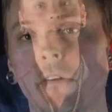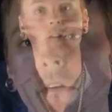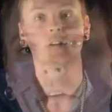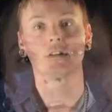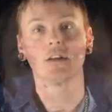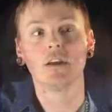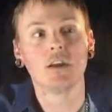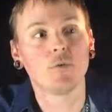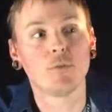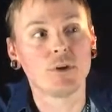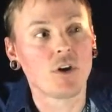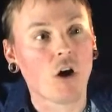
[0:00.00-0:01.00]
It
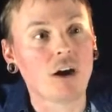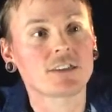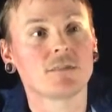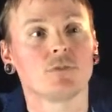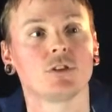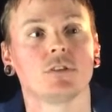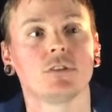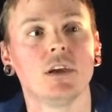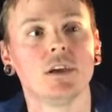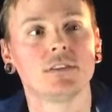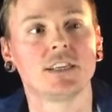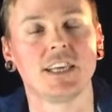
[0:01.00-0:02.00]
would be awesome to
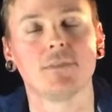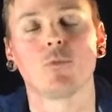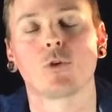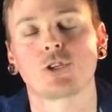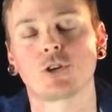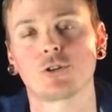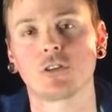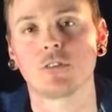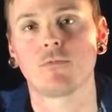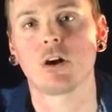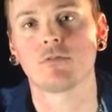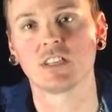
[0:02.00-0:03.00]
get more churches
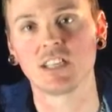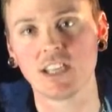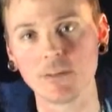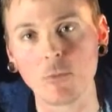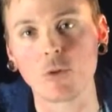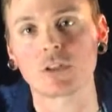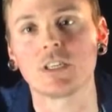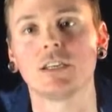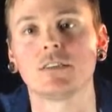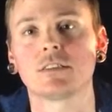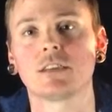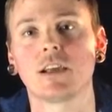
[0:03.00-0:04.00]
involved, to get more
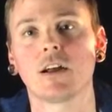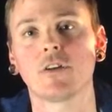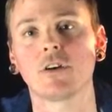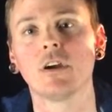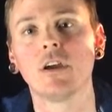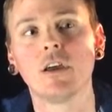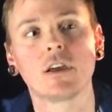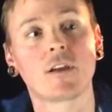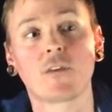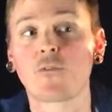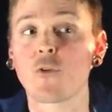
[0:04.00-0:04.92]
teens together, Because